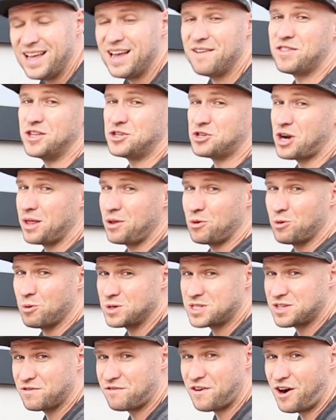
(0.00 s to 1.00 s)
if the trailer
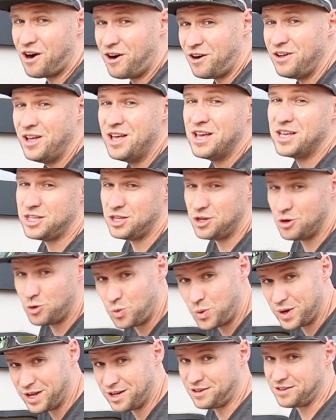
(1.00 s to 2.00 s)
were to fall, you
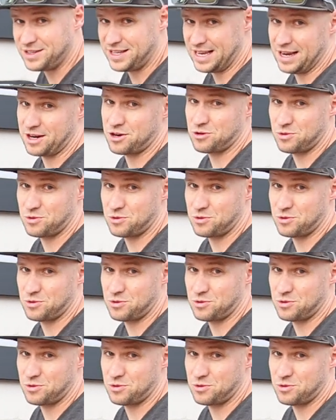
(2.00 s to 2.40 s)
will get